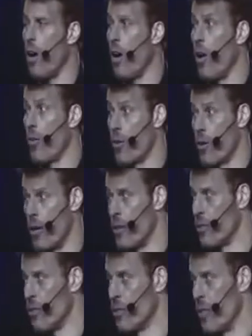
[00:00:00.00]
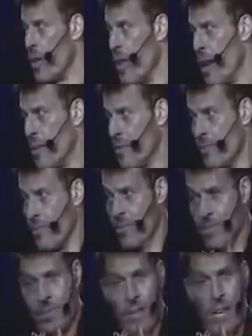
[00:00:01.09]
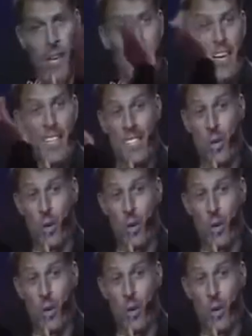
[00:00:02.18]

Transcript: all there is? Who's been there? It's the